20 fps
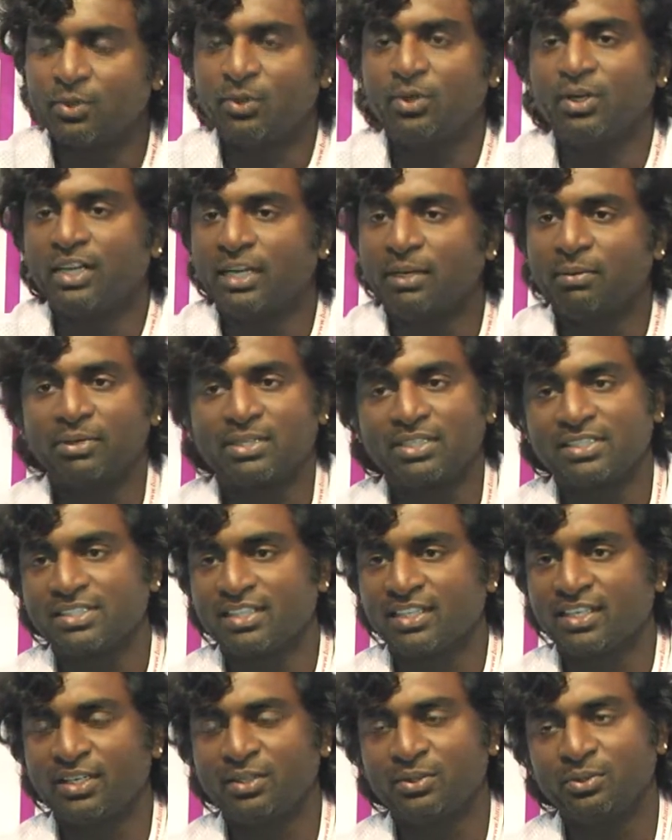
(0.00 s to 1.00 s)
Kodi
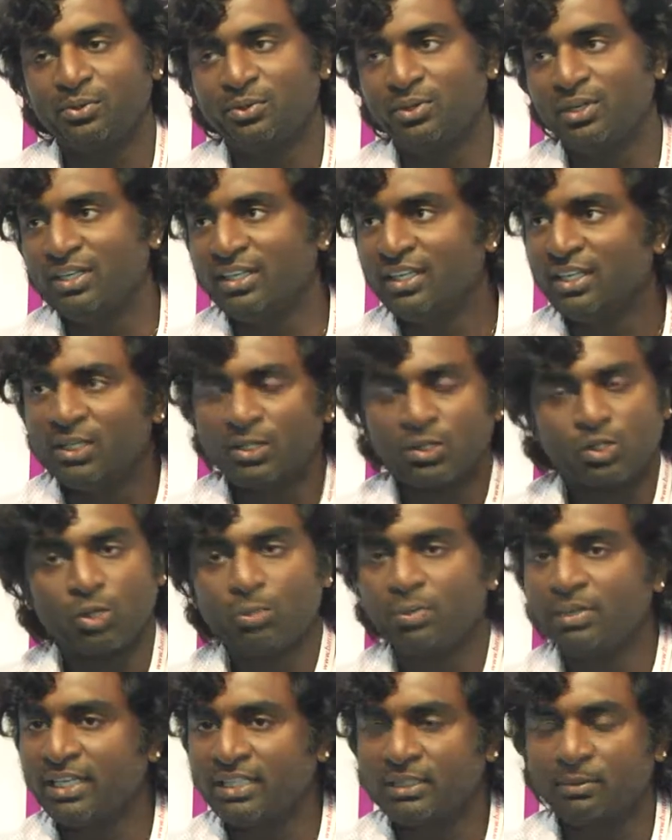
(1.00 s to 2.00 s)
Ramakrishna garu, and
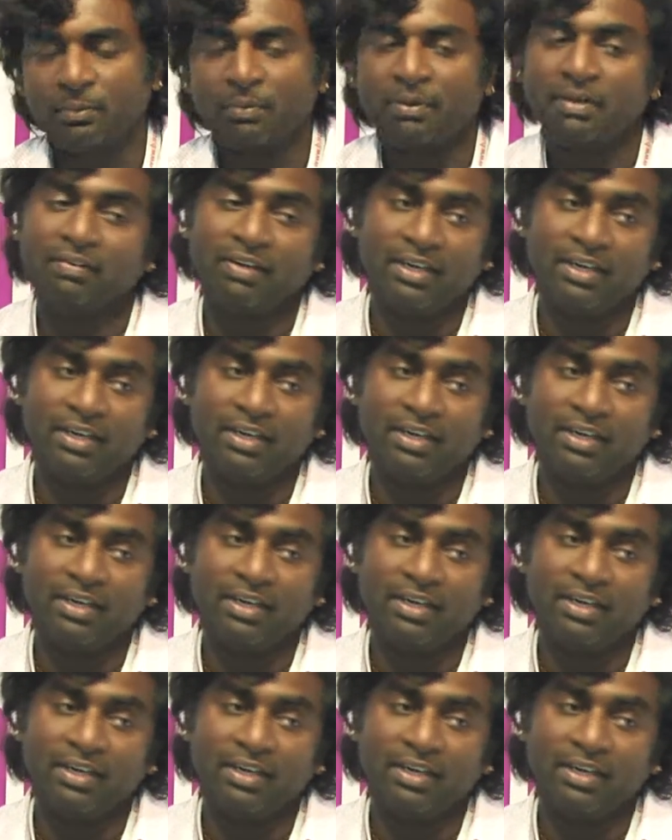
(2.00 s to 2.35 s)
so many other people.